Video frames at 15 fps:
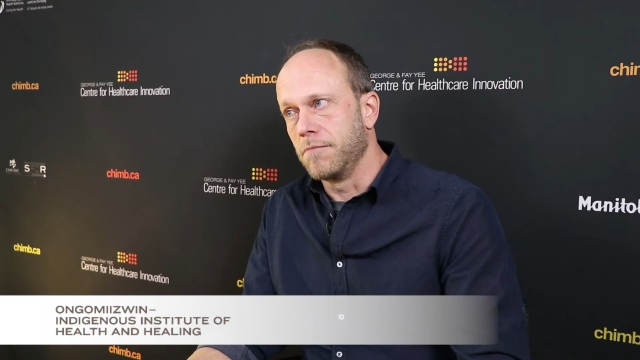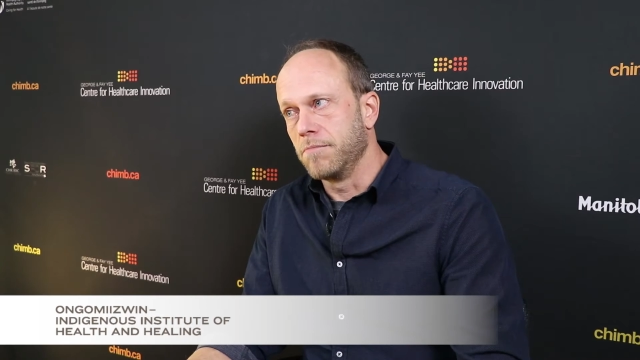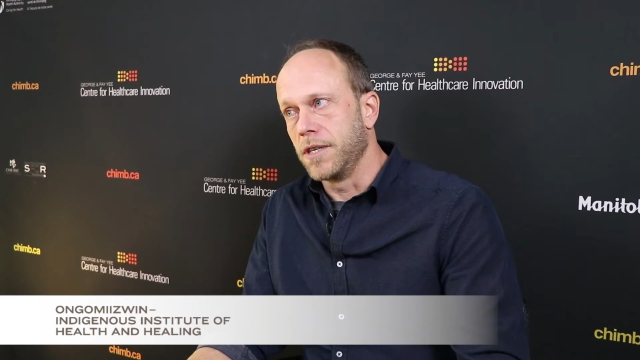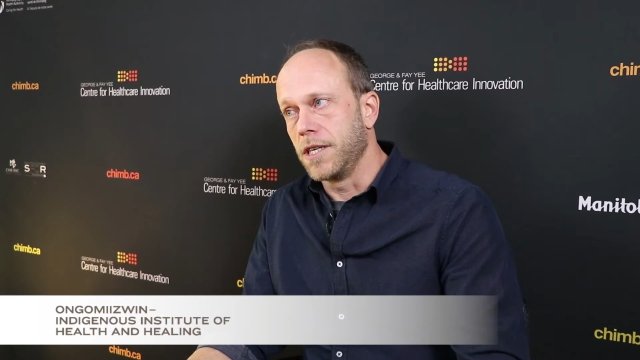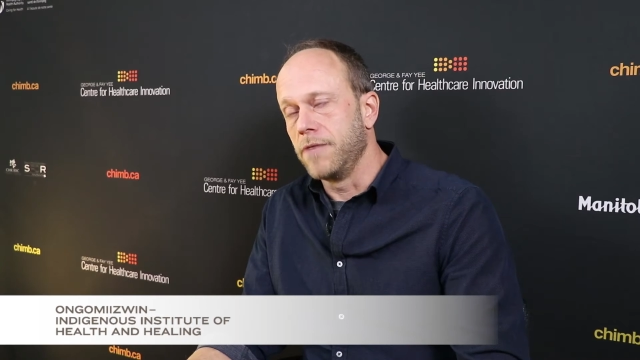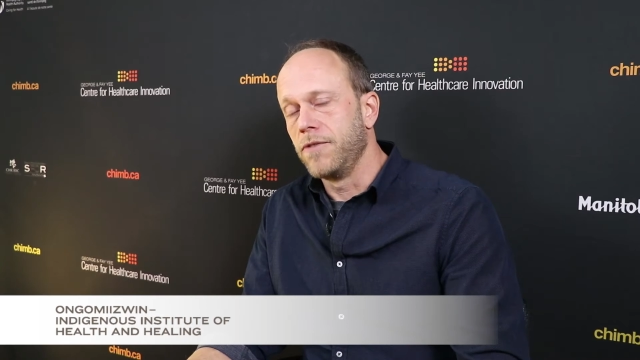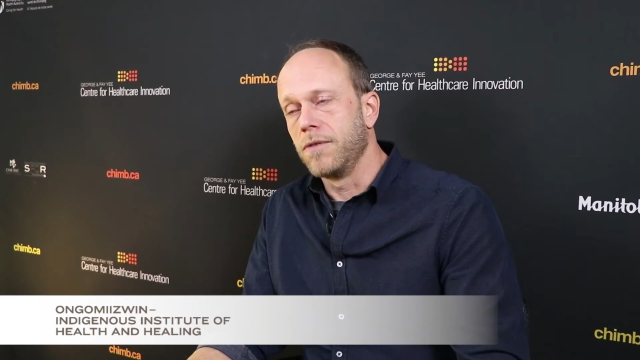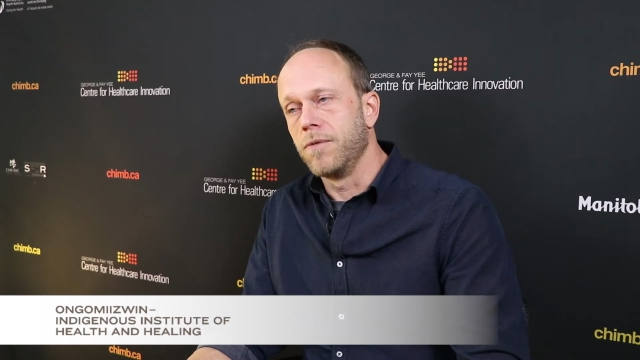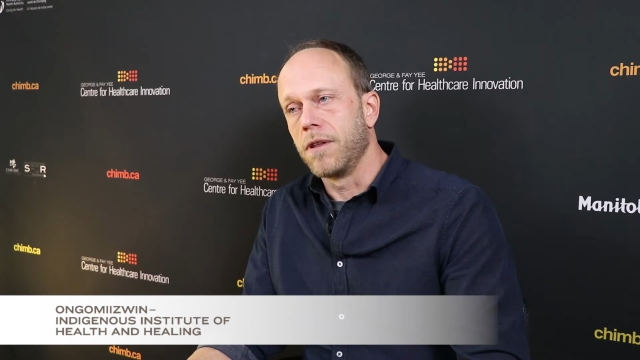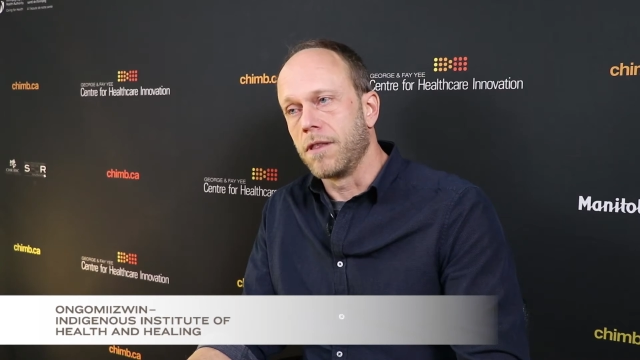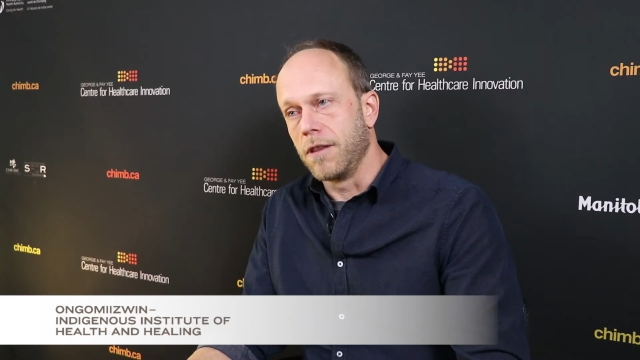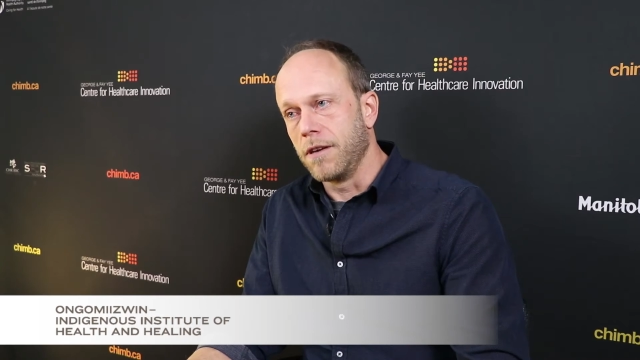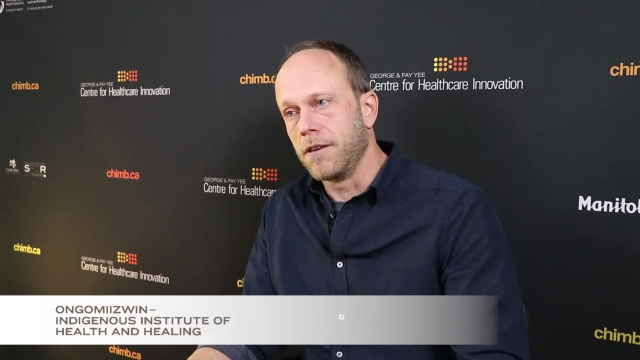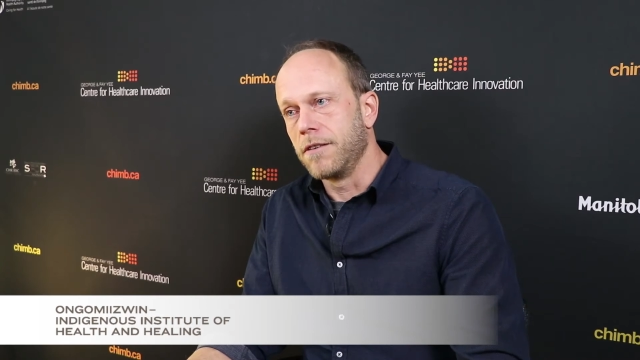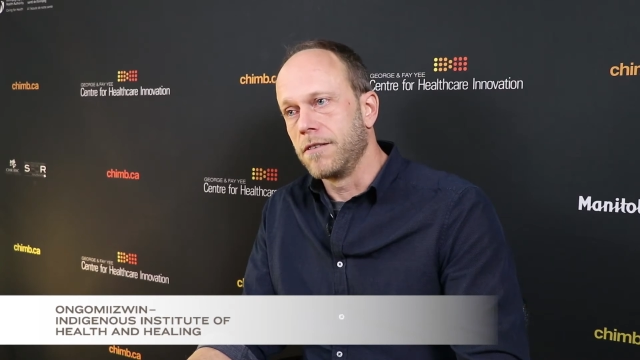But even
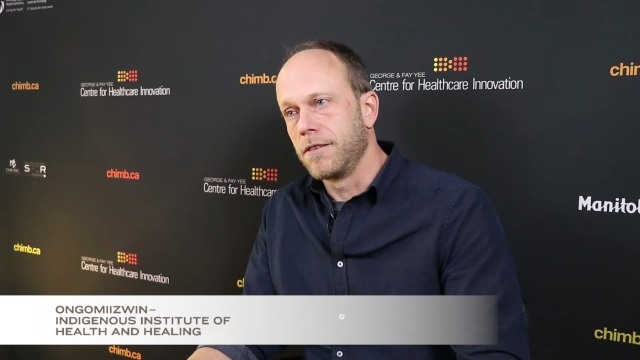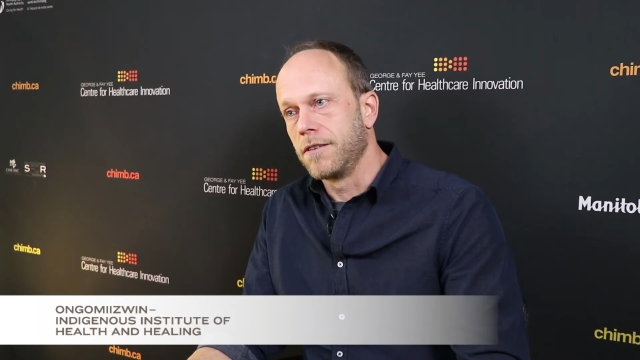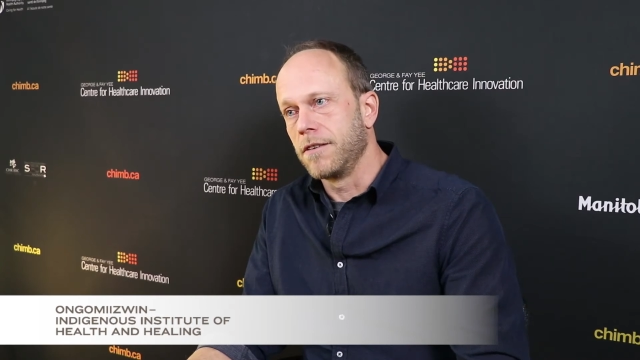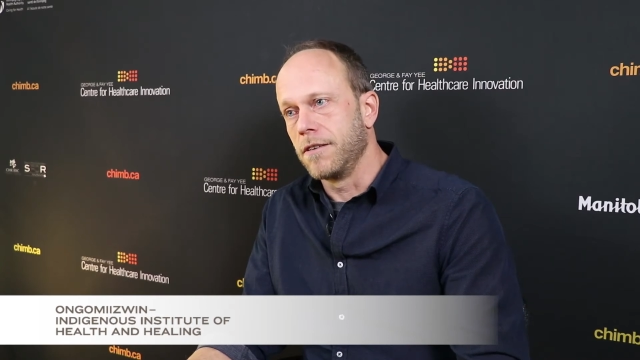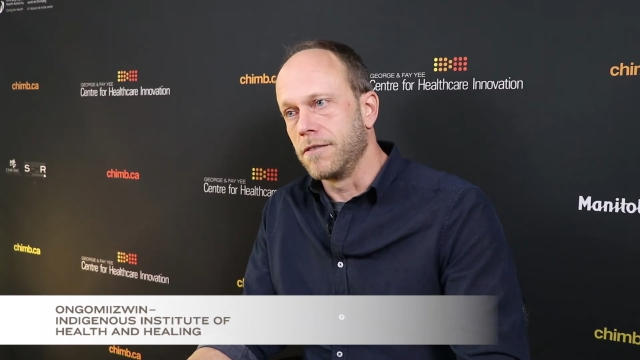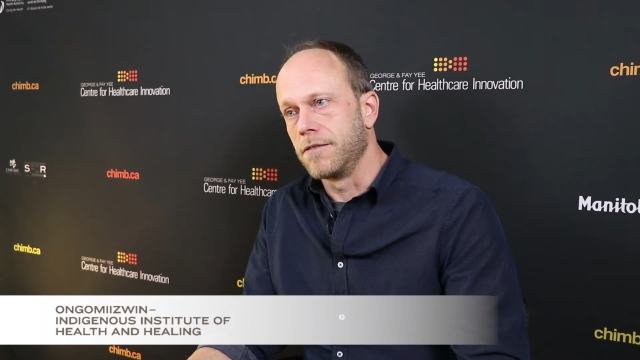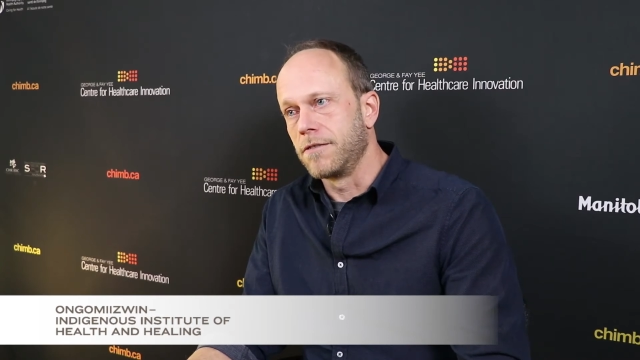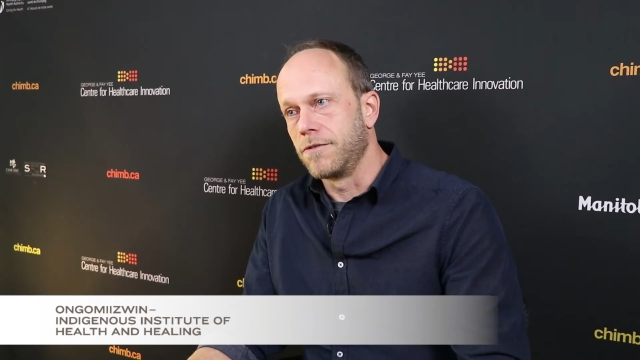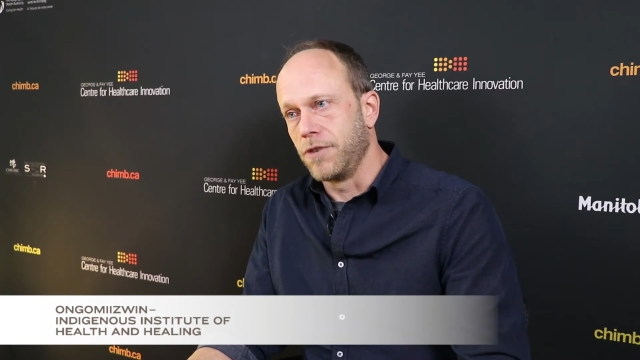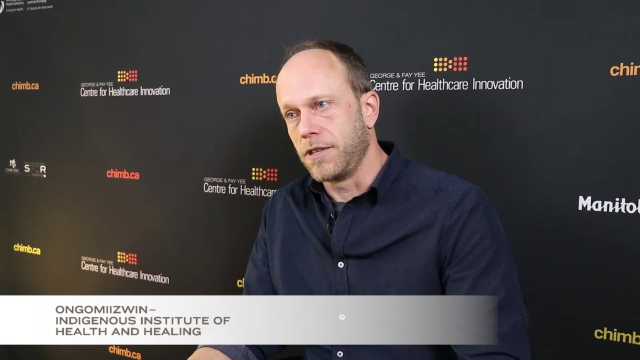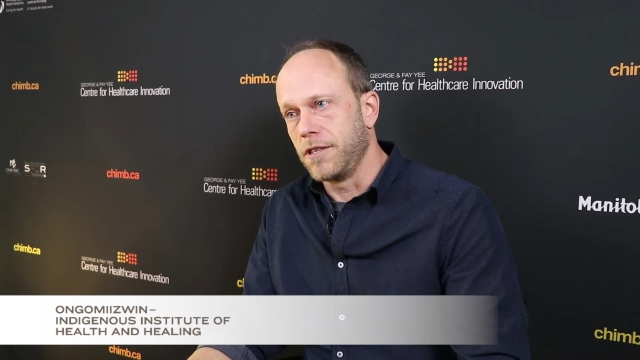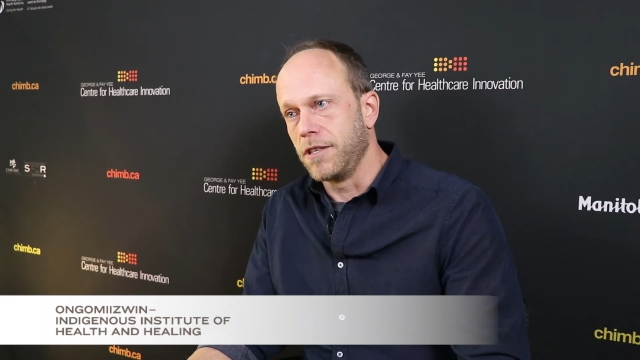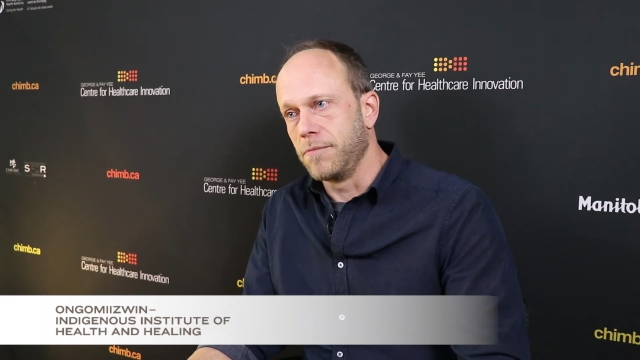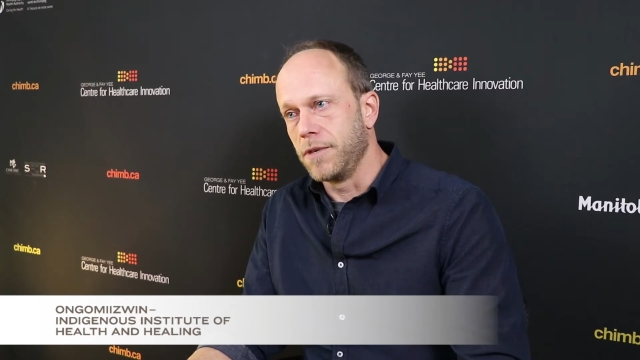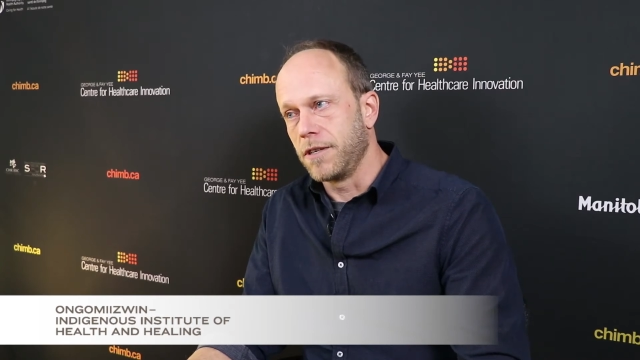within is
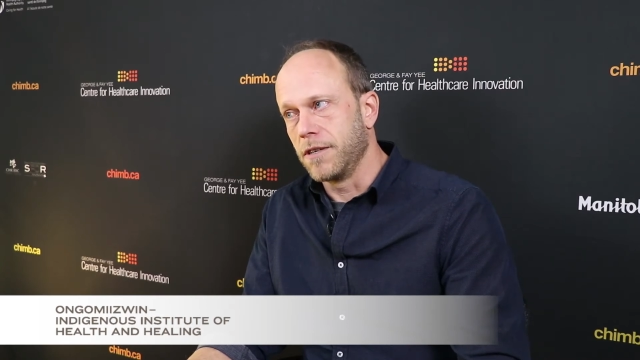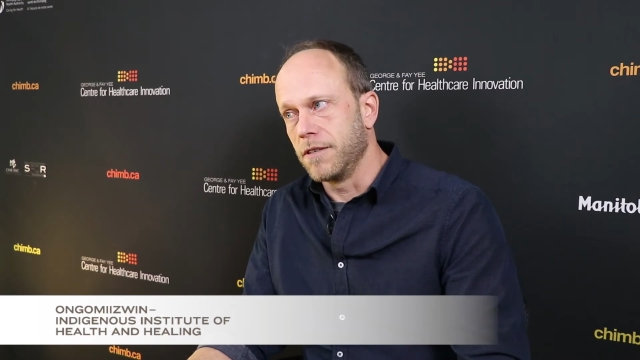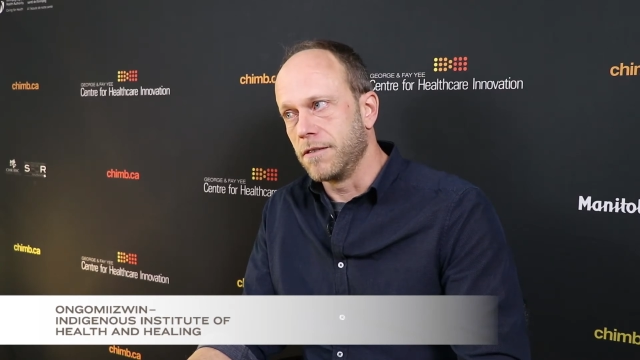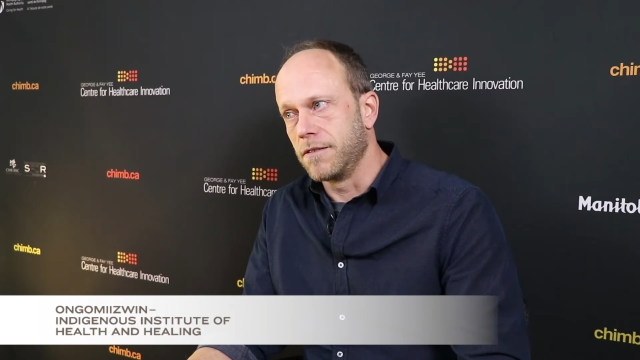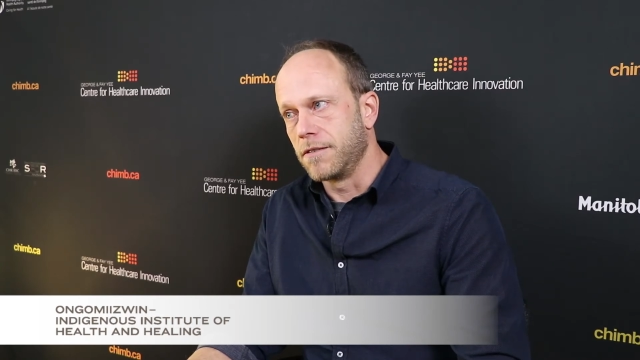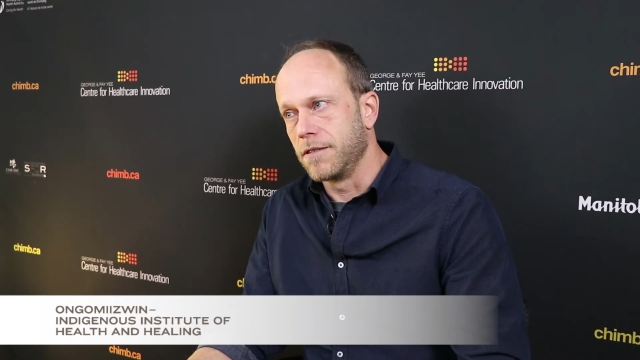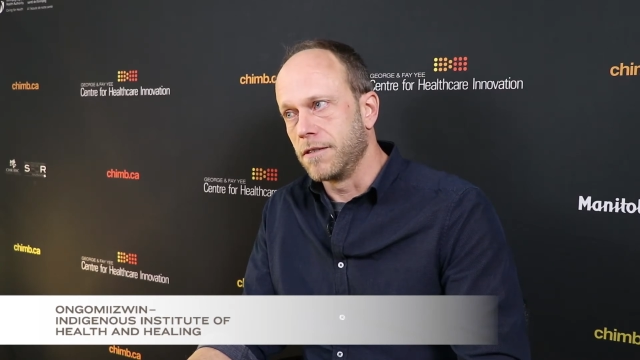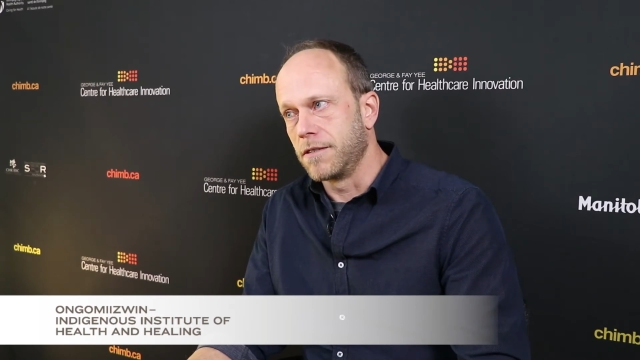tricky because